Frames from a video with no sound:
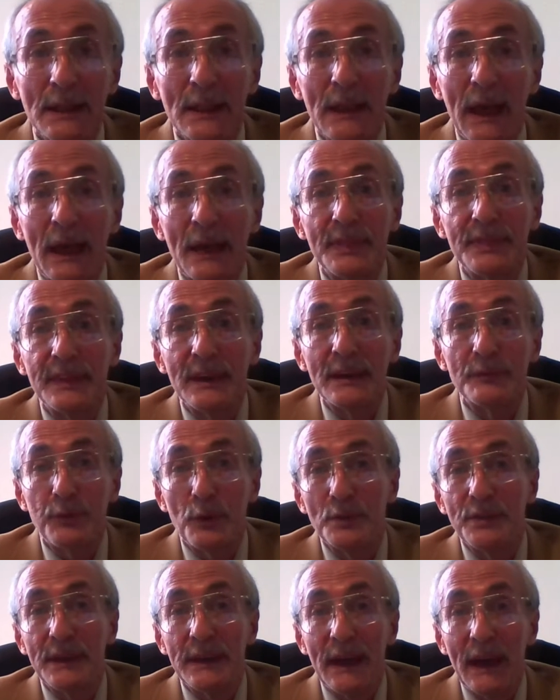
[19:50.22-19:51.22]
and therefore
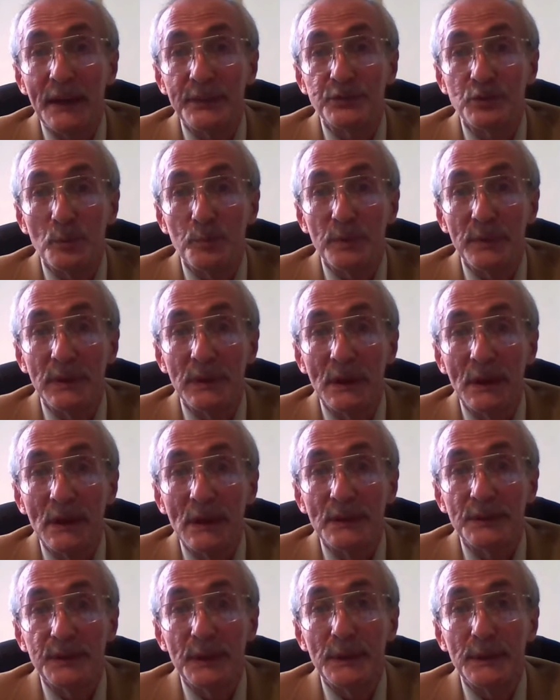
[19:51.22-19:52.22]
they had to
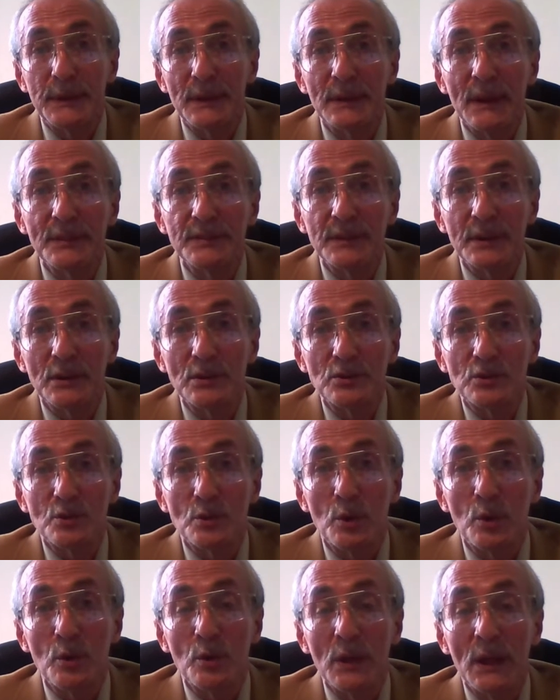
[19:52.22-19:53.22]
be taken under
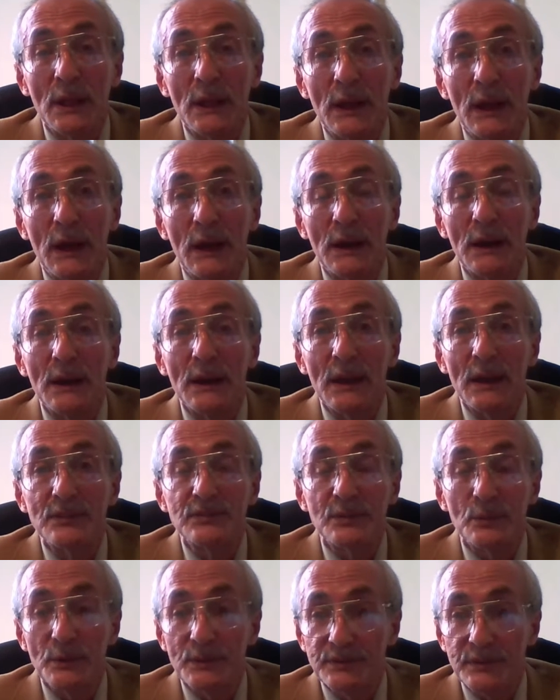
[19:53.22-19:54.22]
control as
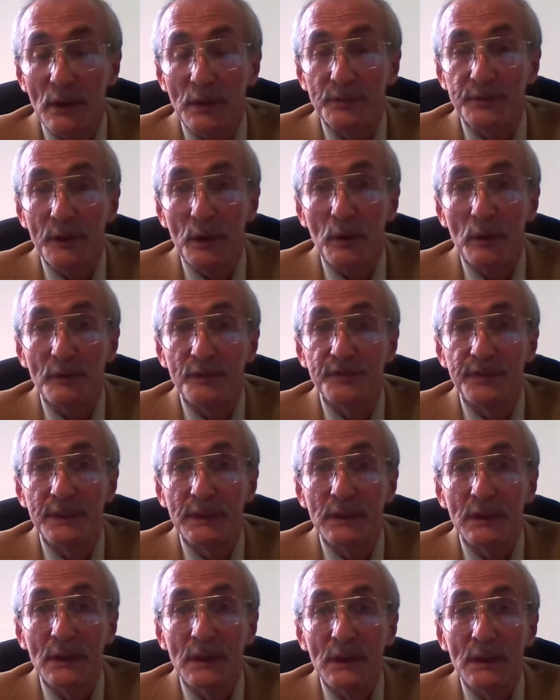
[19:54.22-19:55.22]
a result of
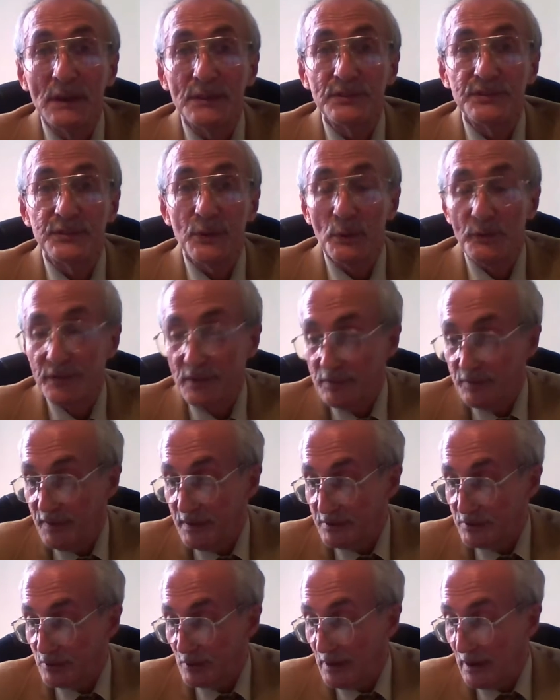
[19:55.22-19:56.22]
the Soviet
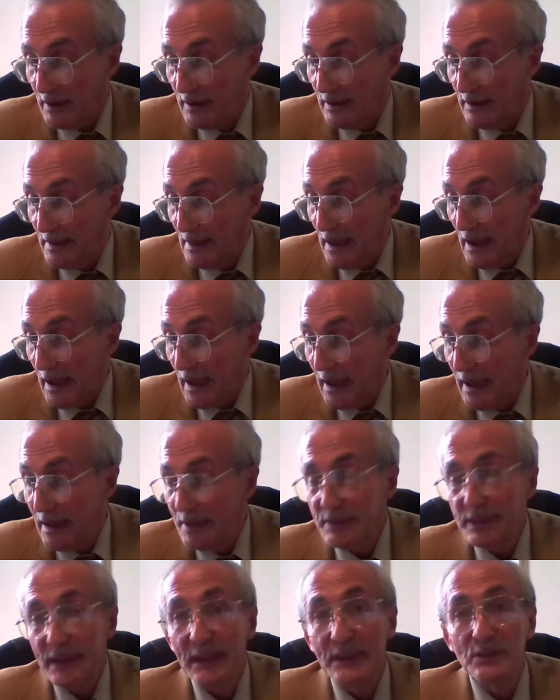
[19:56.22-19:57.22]
victory.
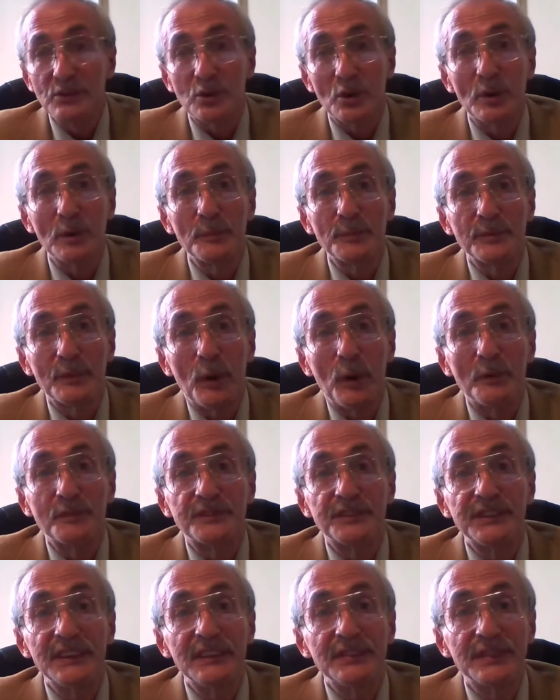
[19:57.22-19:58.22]
And in terms of
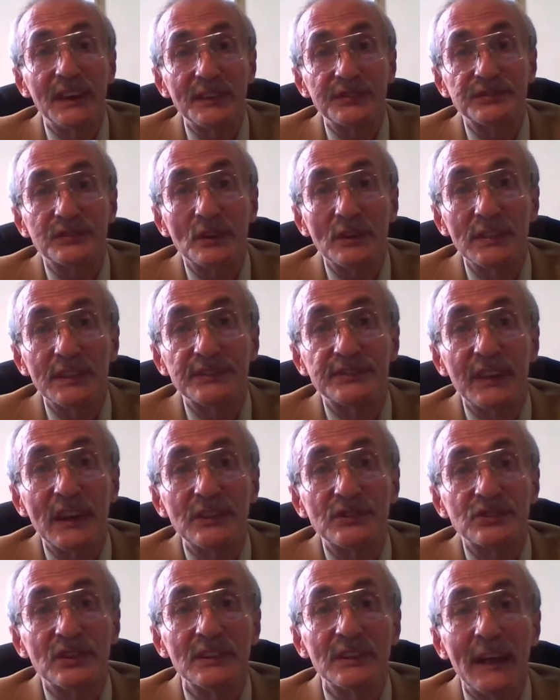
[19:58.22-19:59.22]

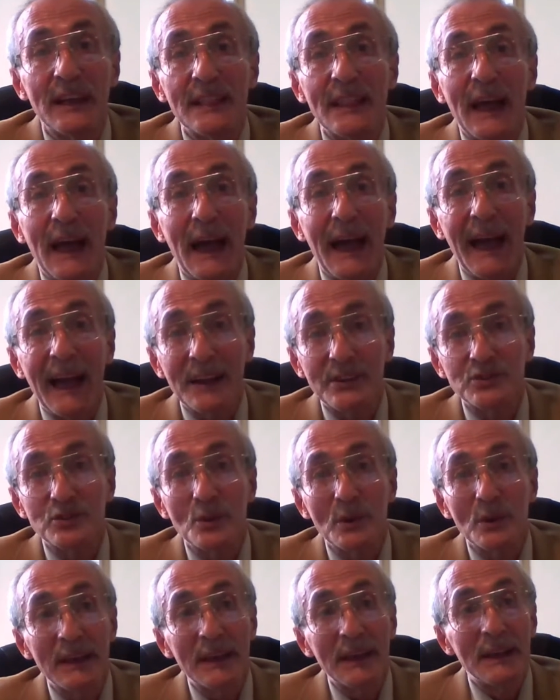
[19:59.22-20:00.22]
deindustrialization,
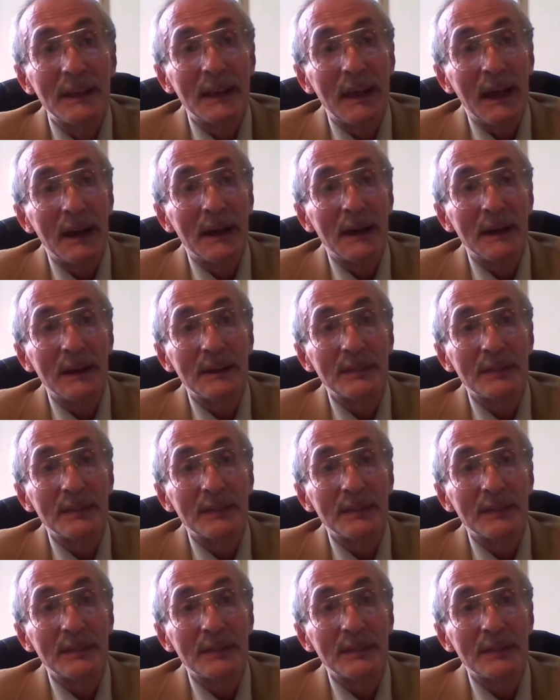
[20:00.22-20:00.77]
actually, the